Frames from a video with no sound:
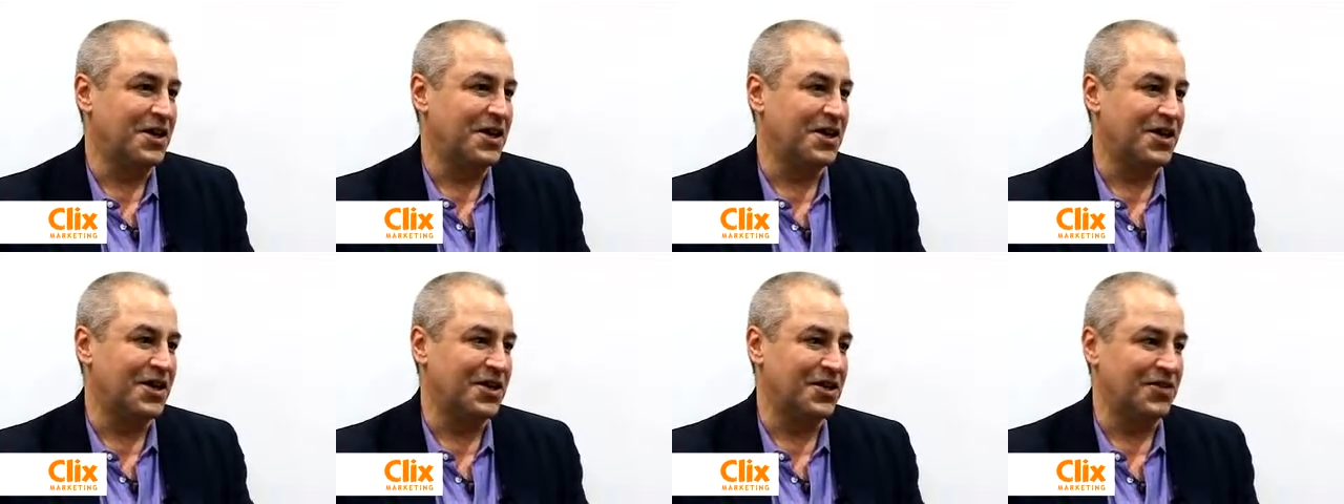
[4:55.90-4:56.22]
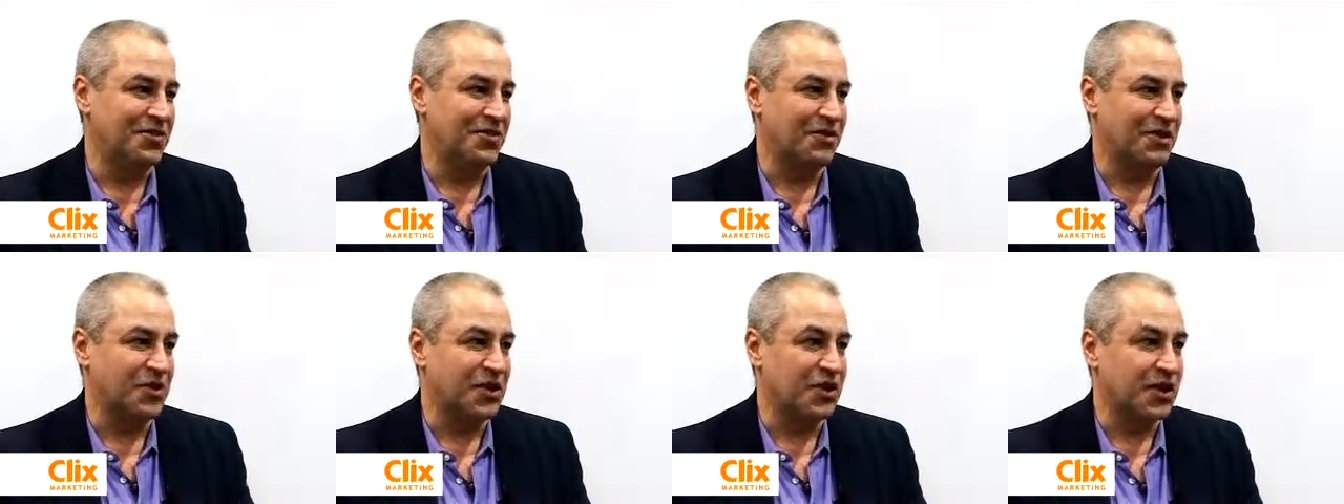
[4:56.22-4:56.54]

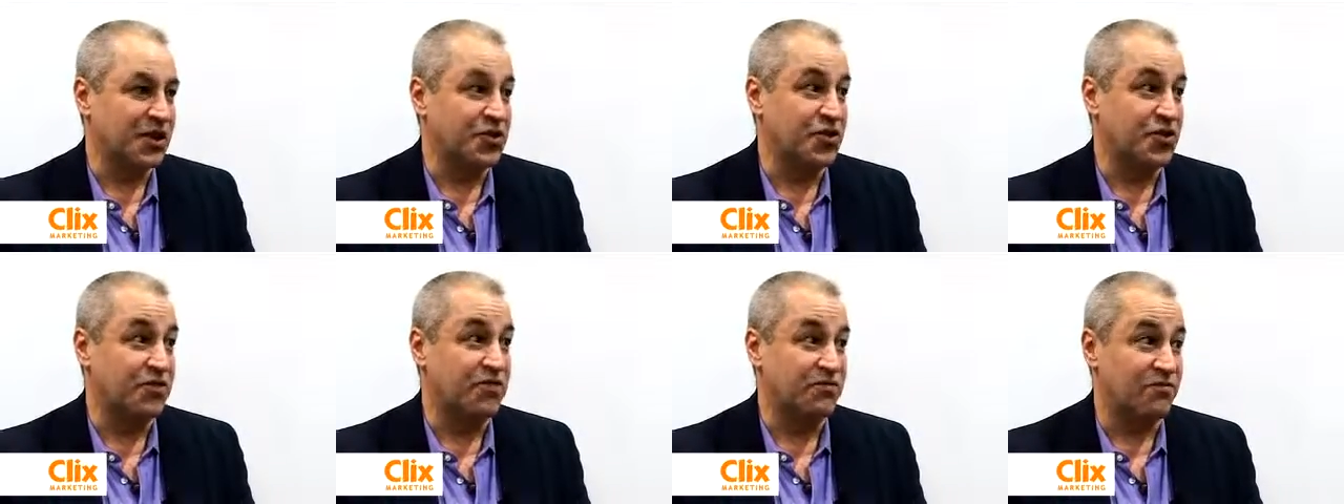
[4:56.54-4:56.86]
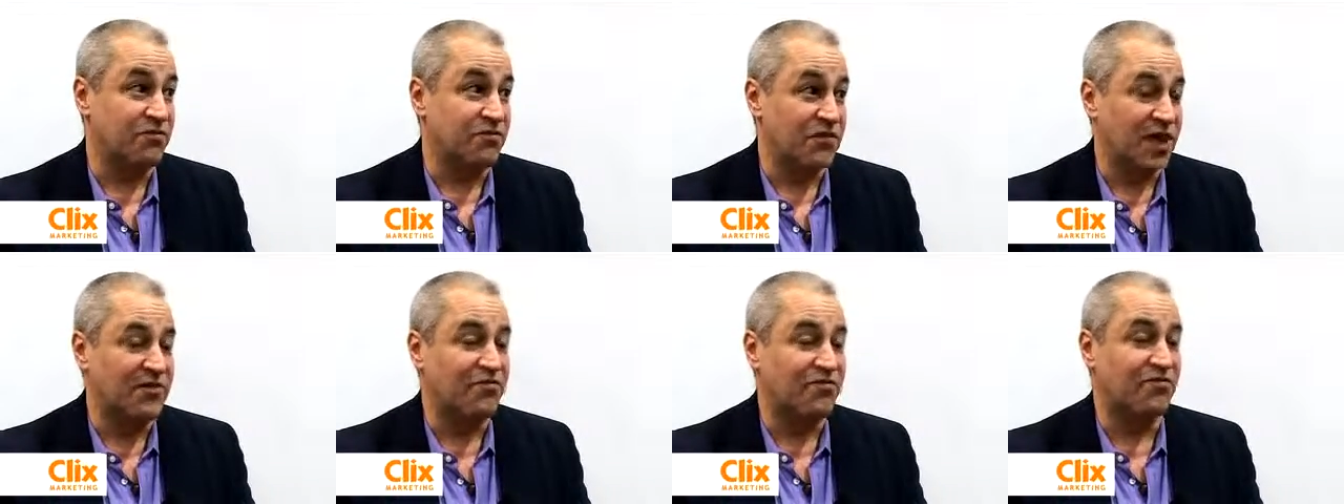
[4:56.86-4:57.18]
and unless you
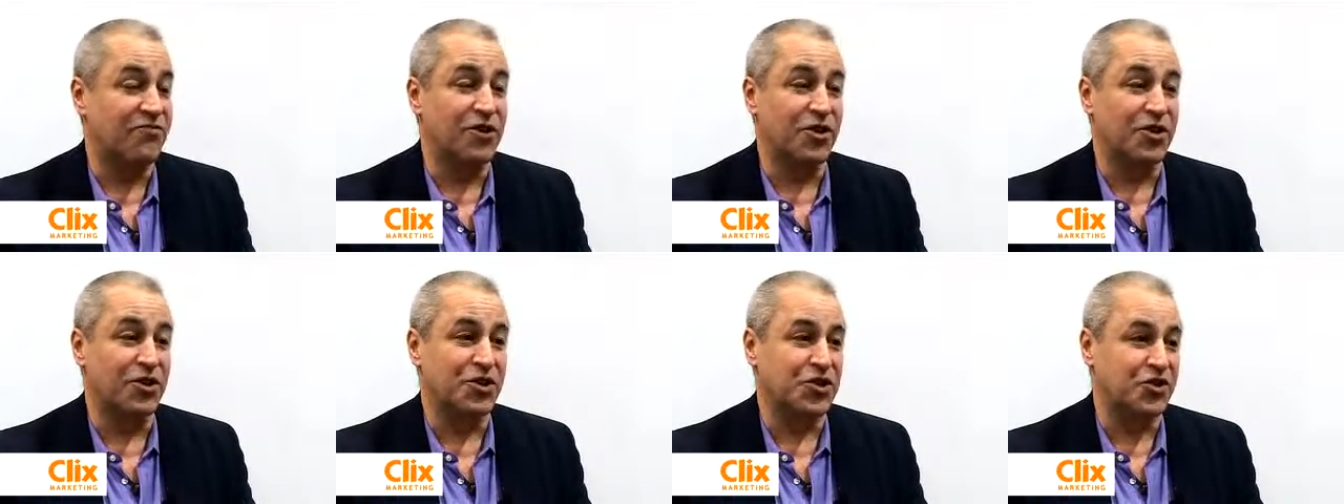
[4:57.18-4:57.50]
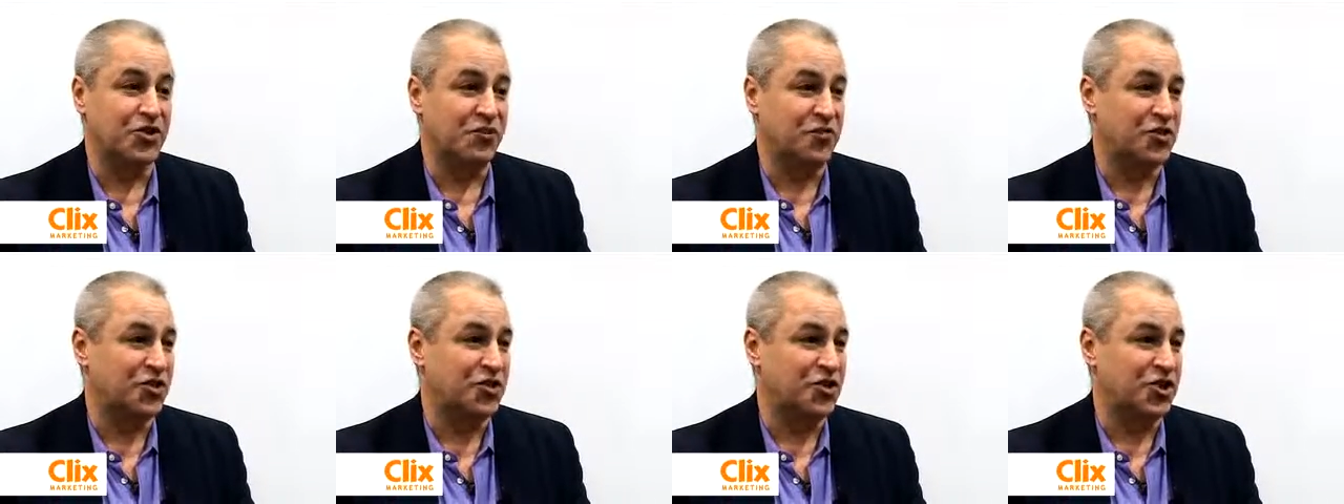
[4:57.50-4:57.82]
have very
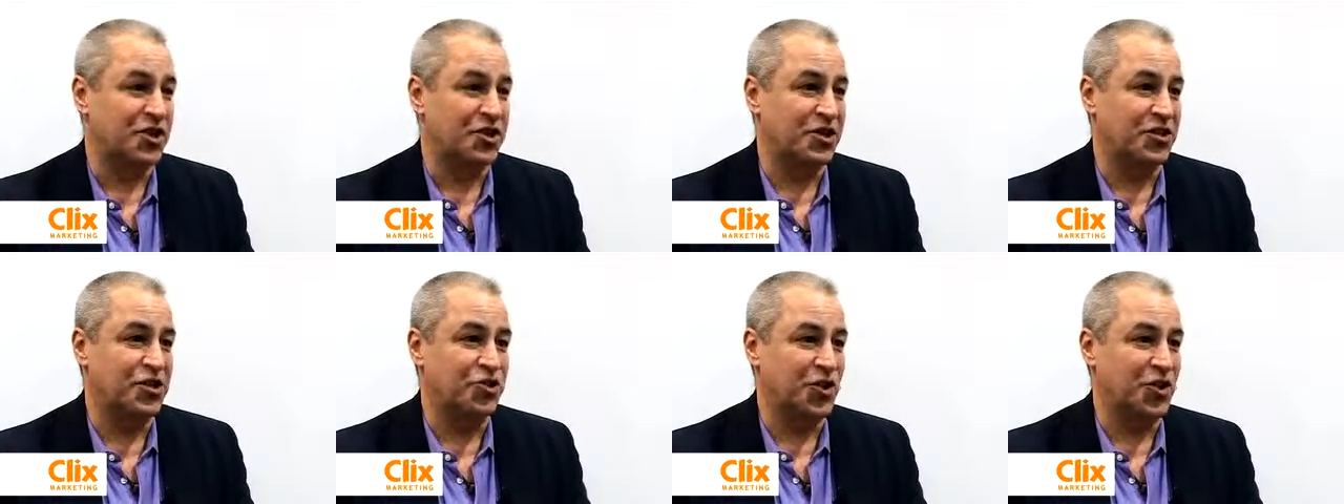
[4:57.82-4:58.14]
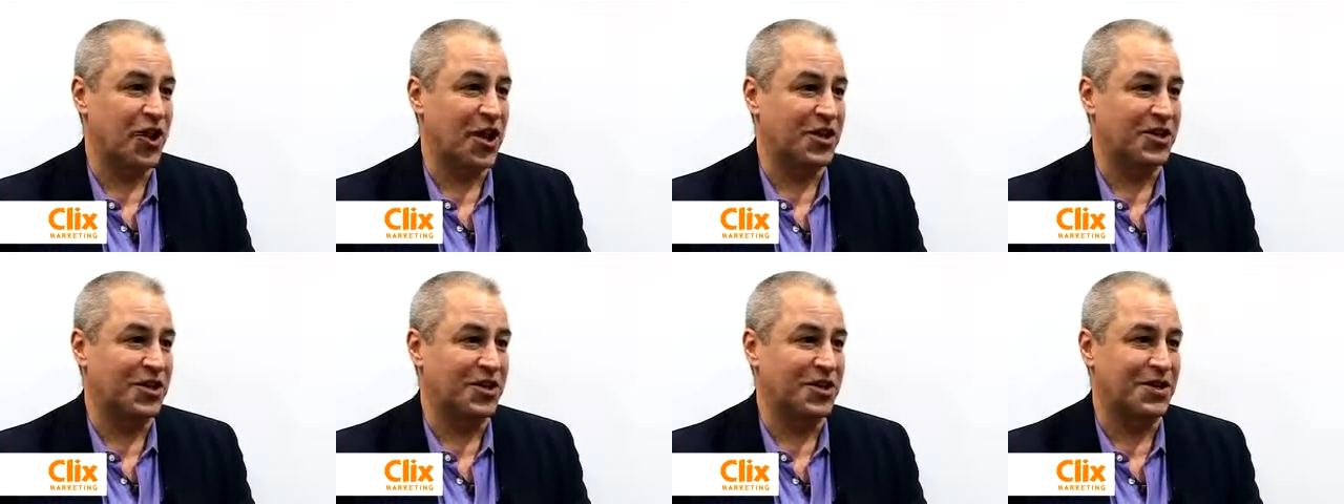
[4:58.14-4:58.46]
sophisticated
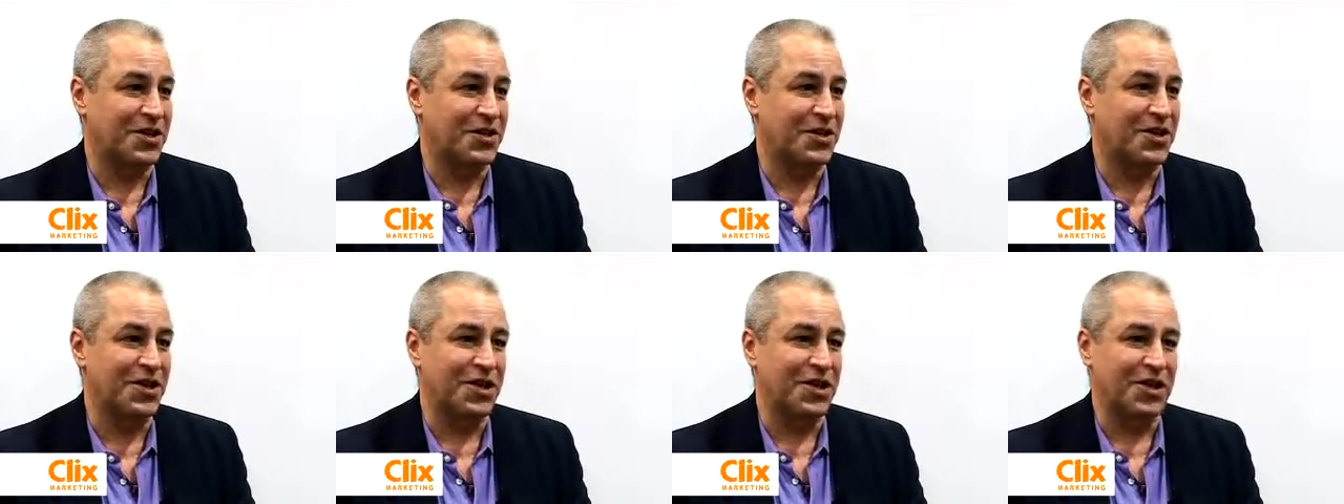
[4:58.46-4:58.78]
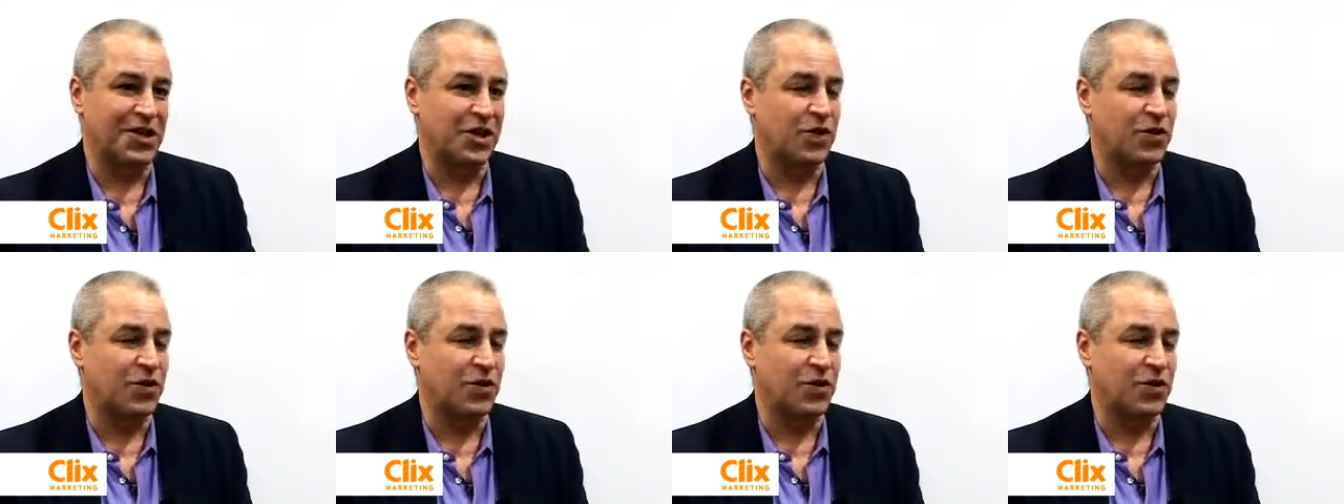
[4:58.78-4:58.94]
tracking,